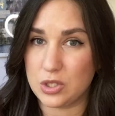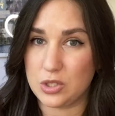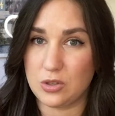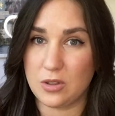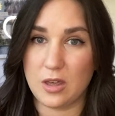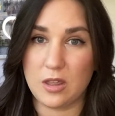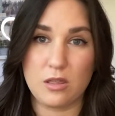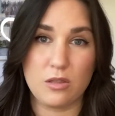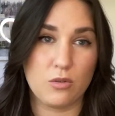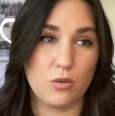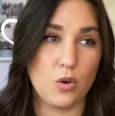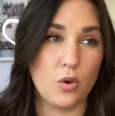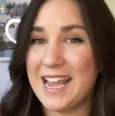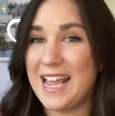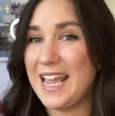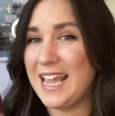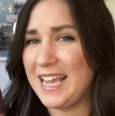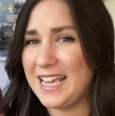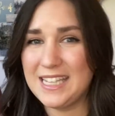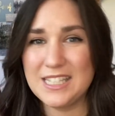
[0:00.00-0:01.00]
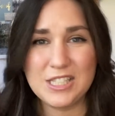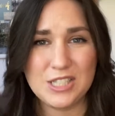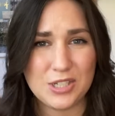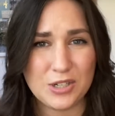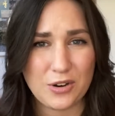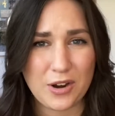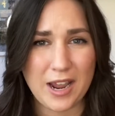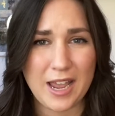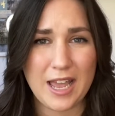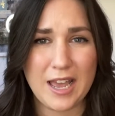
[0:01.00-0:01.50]
that through
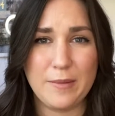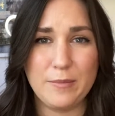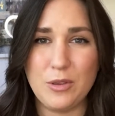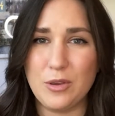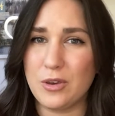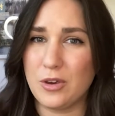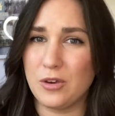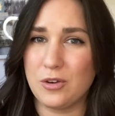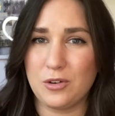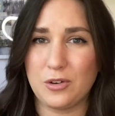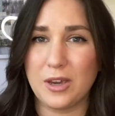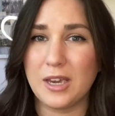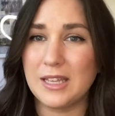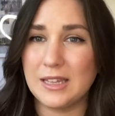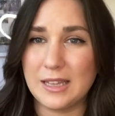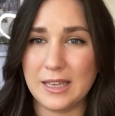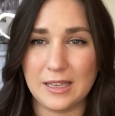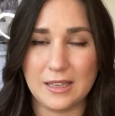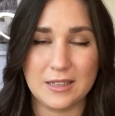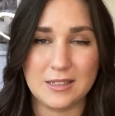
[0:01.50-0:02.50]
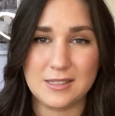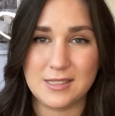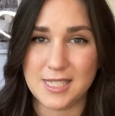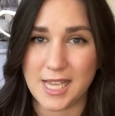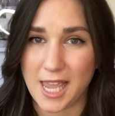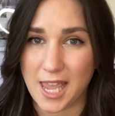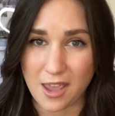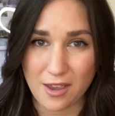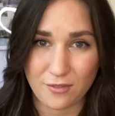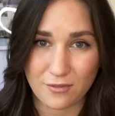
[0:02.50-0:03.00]
Instagram. You can create like a
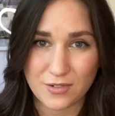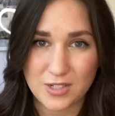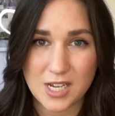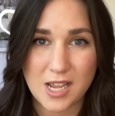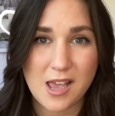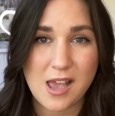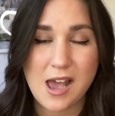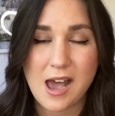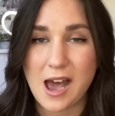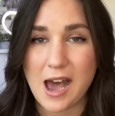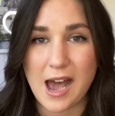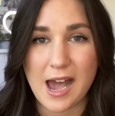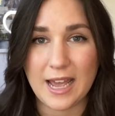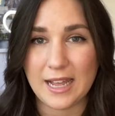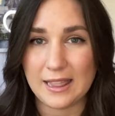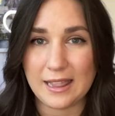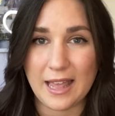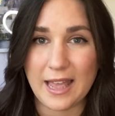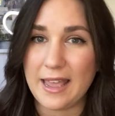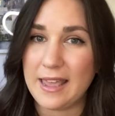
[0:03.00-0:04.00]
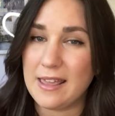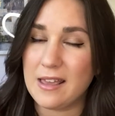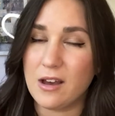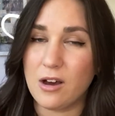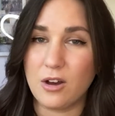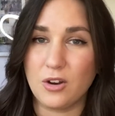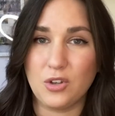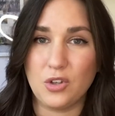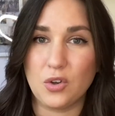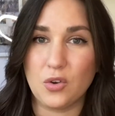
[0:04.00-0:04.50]
saved highlight
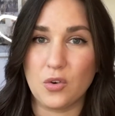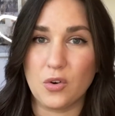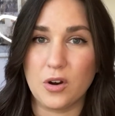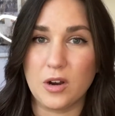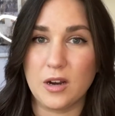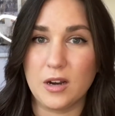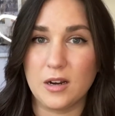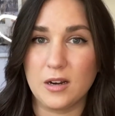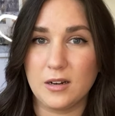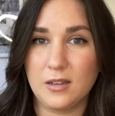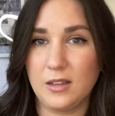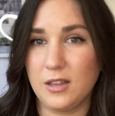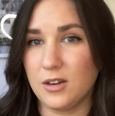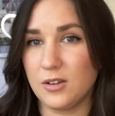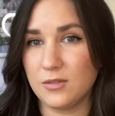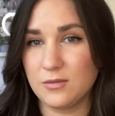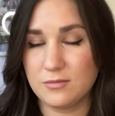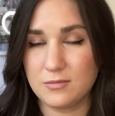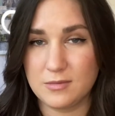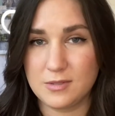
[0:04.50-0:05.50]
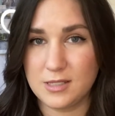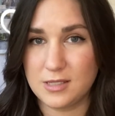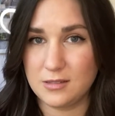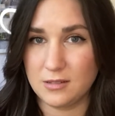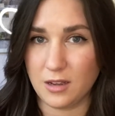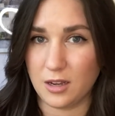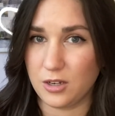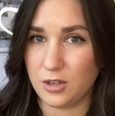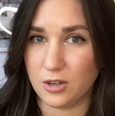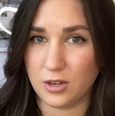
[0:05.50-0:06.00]
on your,
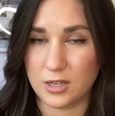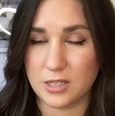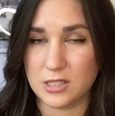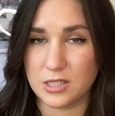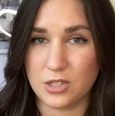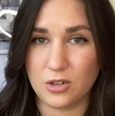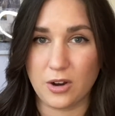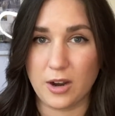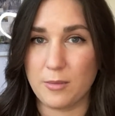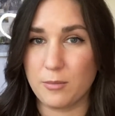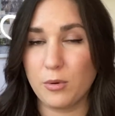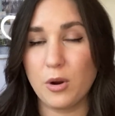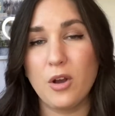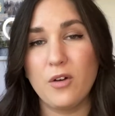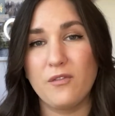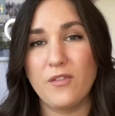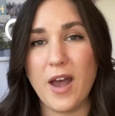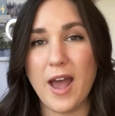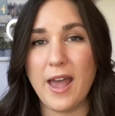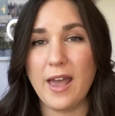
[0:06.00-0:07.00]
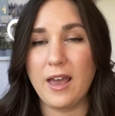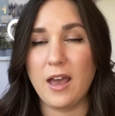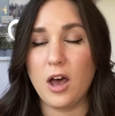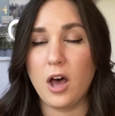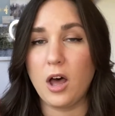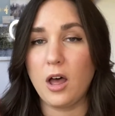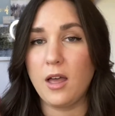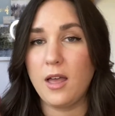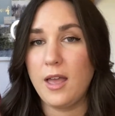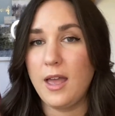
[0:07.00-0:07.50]
on your Instagram
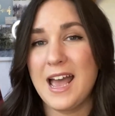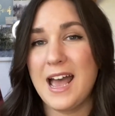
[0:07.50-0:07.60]
profile.